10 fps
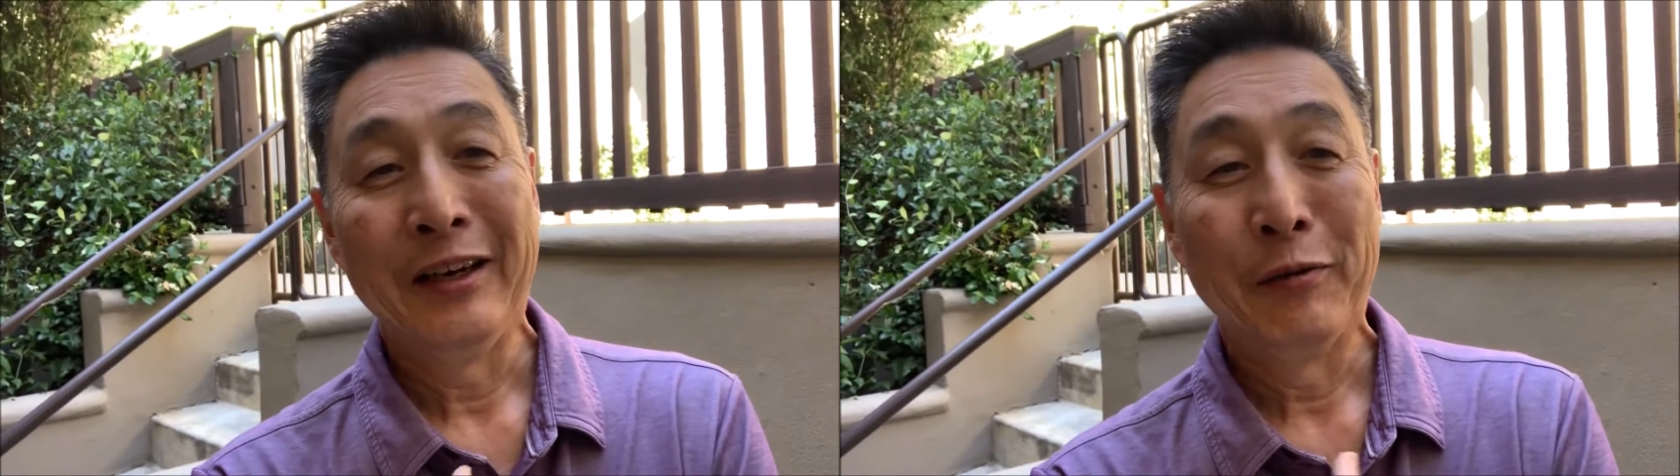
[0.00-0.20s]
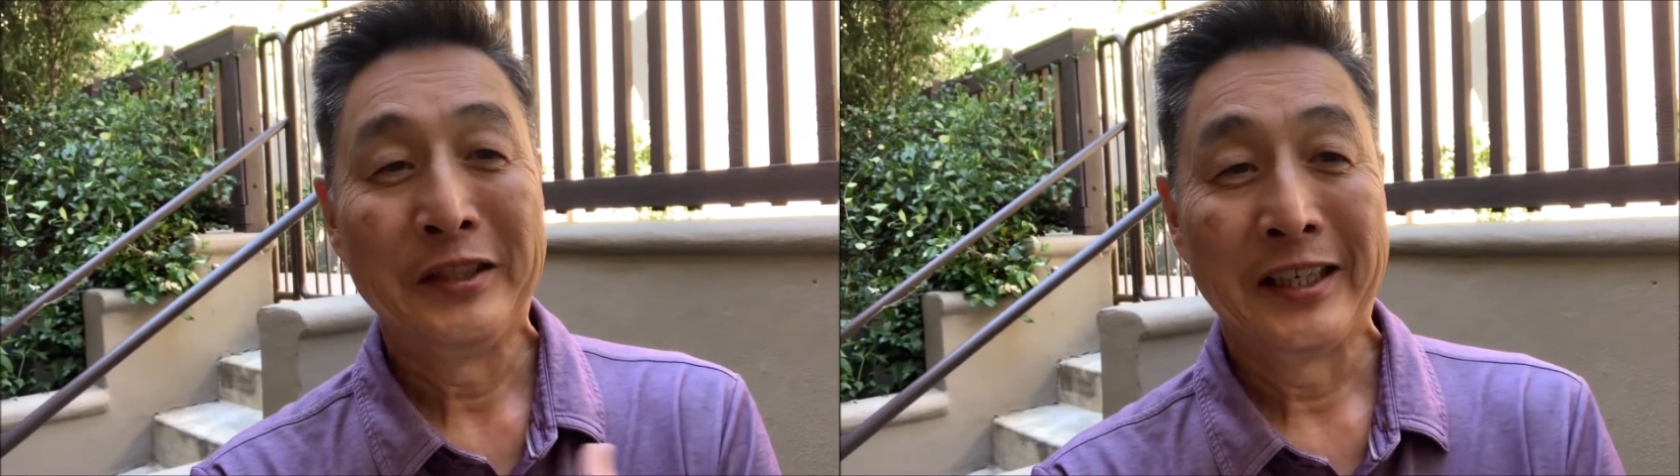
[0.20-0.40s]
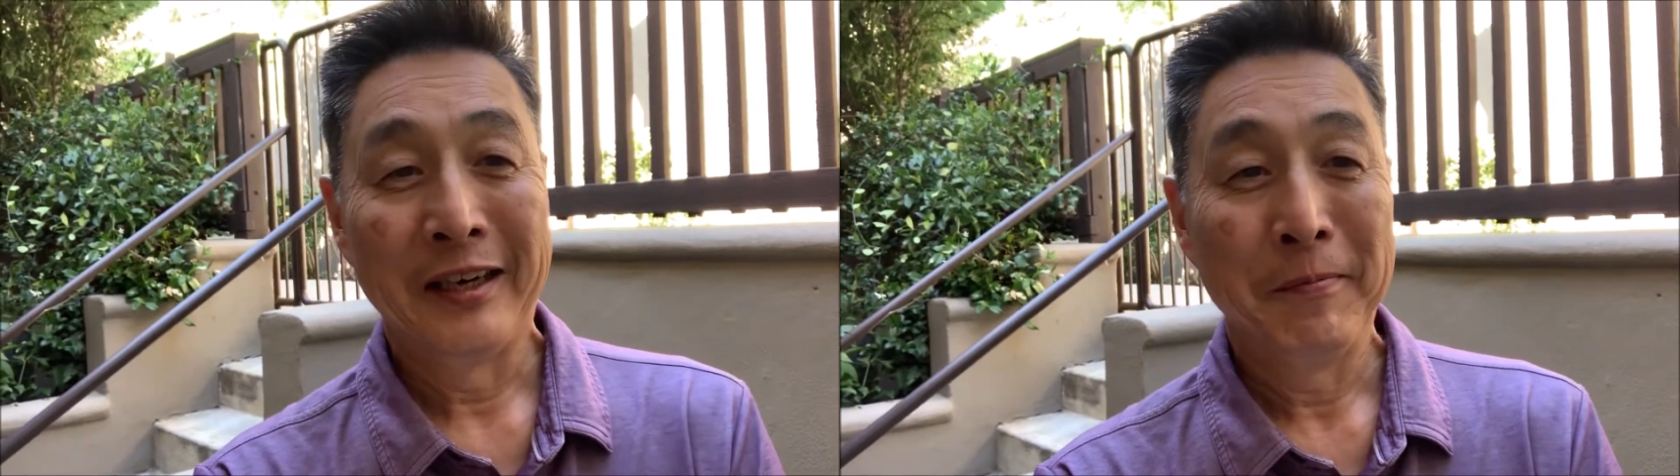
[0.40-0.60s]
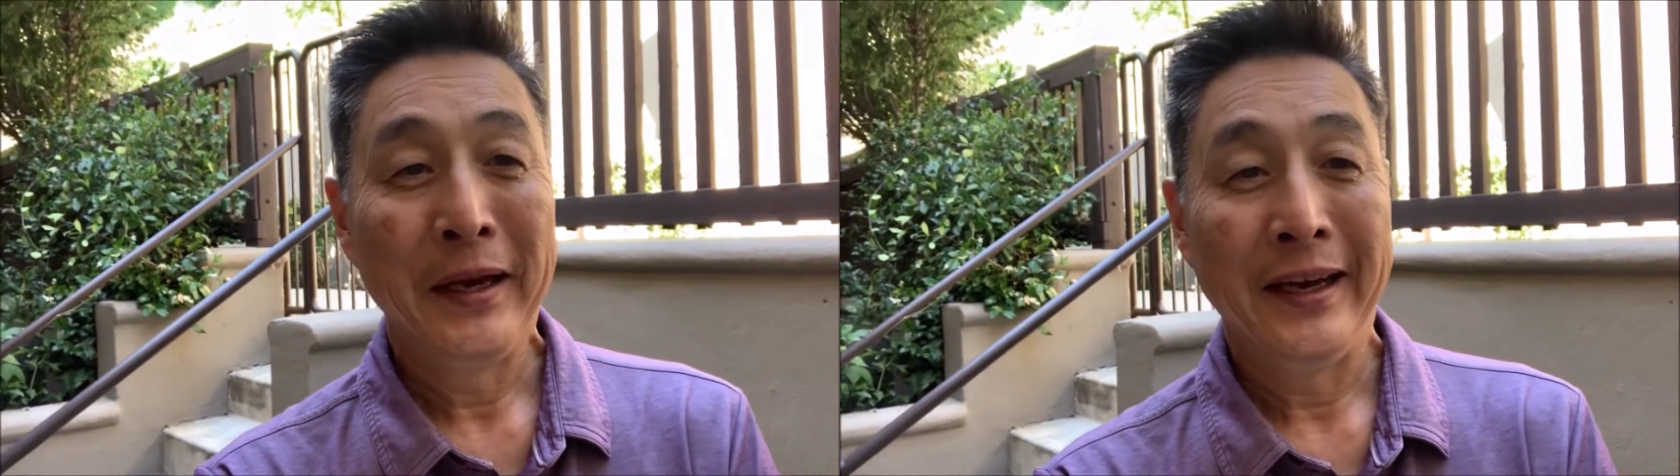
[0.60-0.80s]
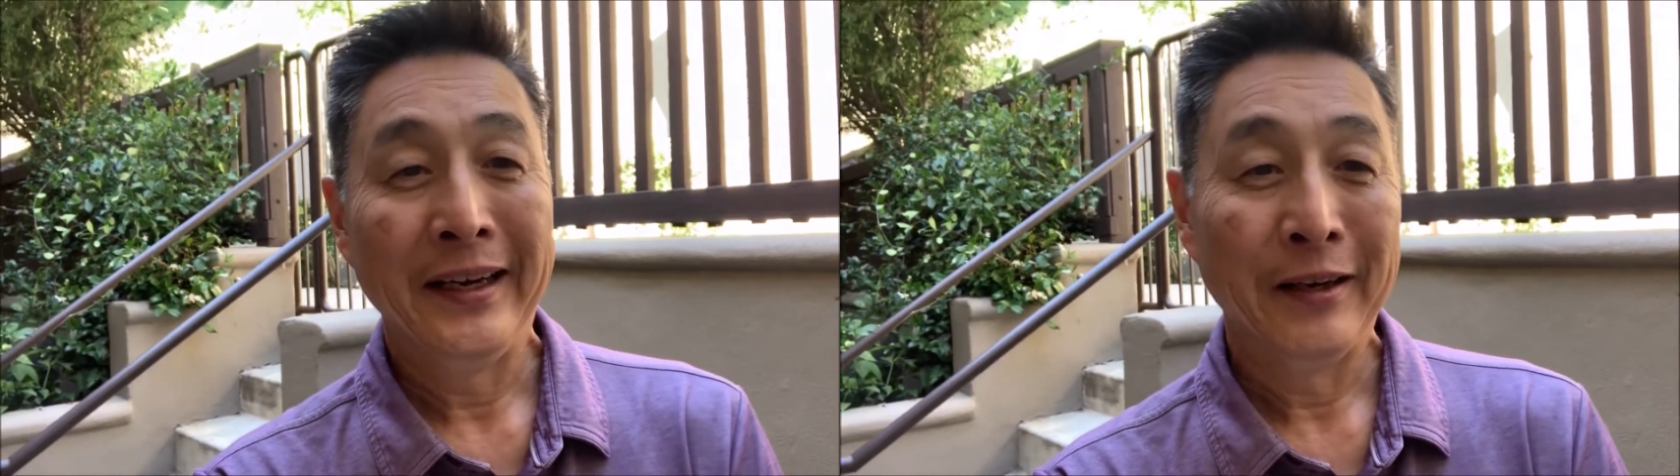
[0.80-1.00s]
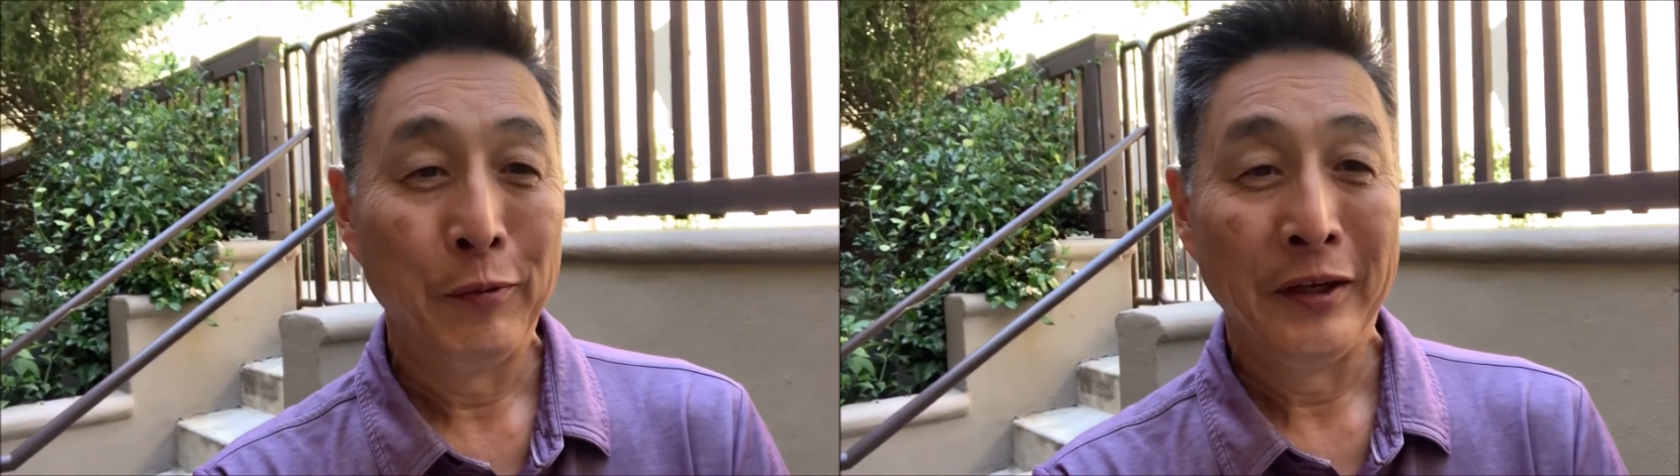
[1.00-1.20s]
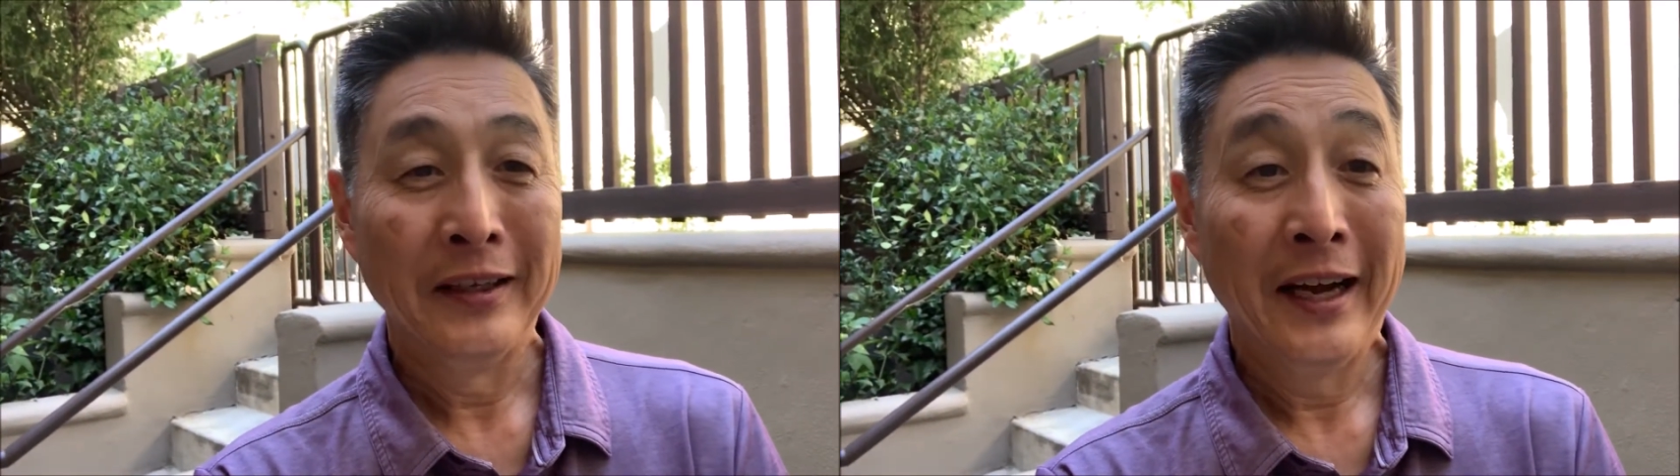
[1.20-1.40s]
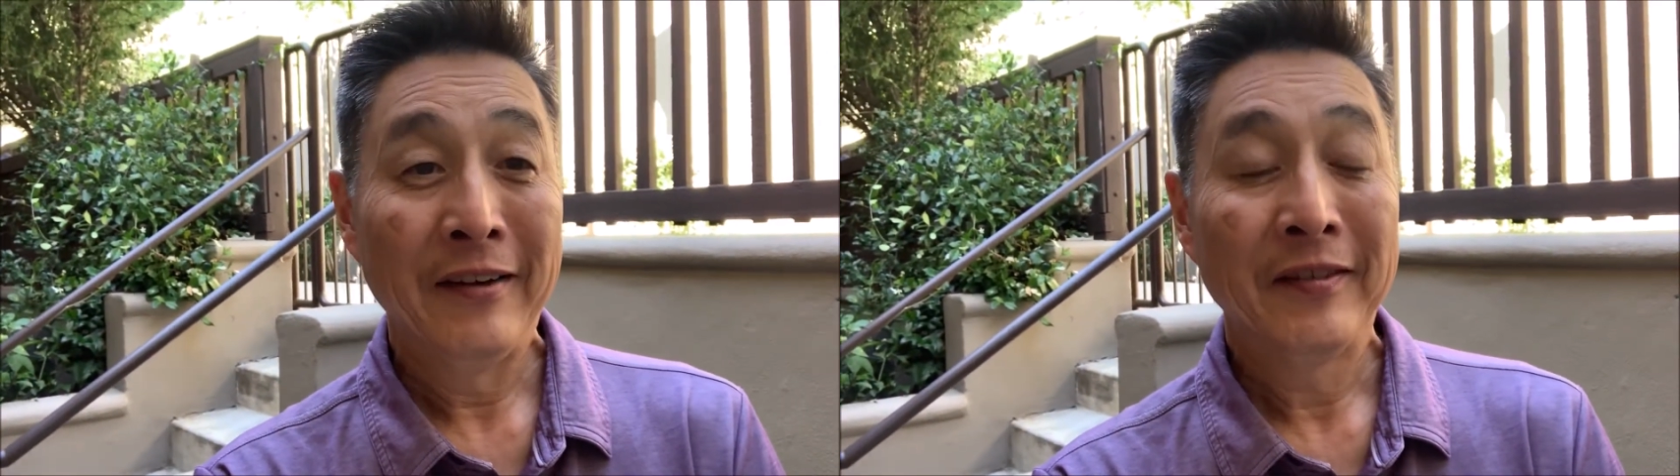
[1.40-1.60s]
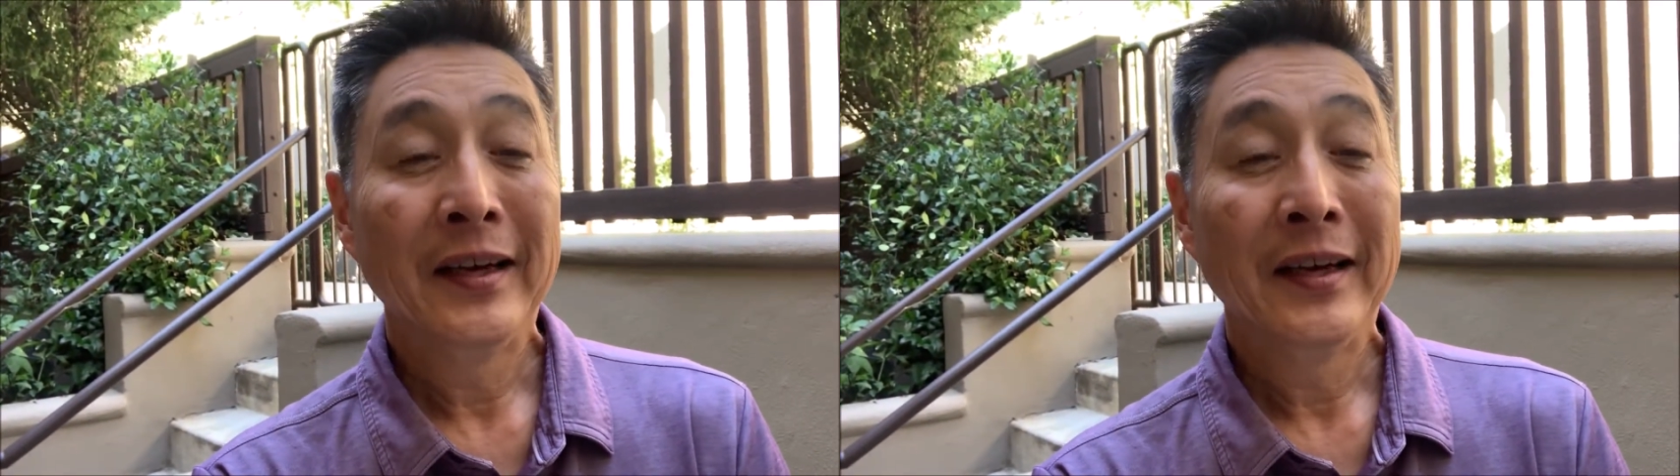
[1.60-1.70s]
what you're gonna pay in real life.